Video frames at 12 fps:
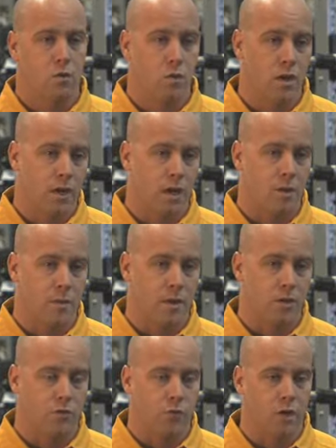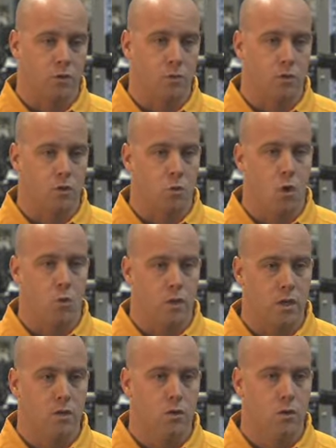when they come in as freshmen. So what
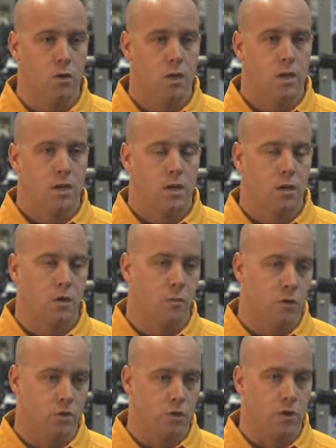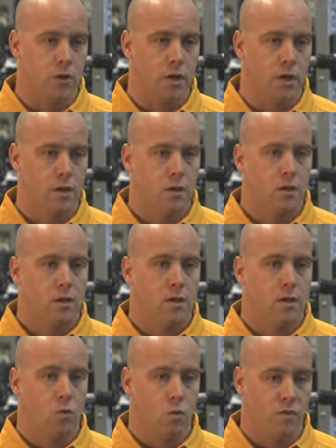we do here in Missouri
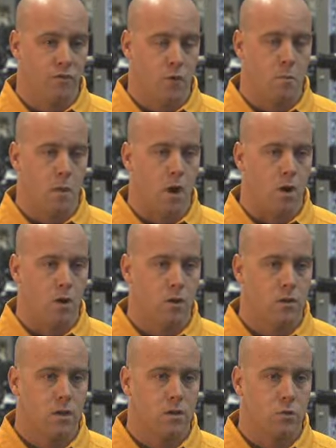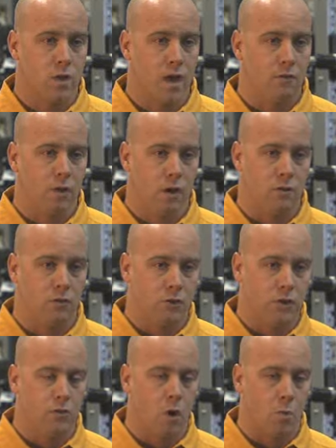with football is we have a level
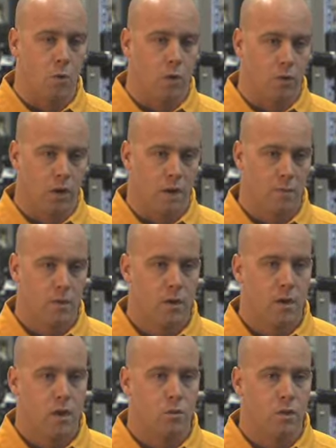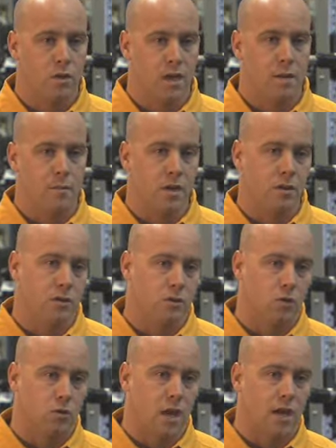zero program. And what that means is
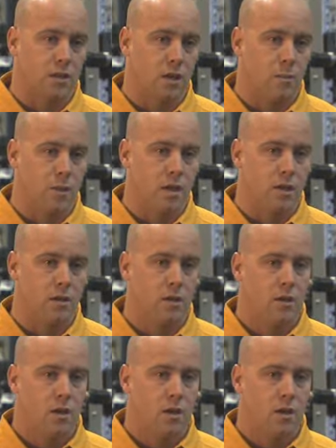those guys come in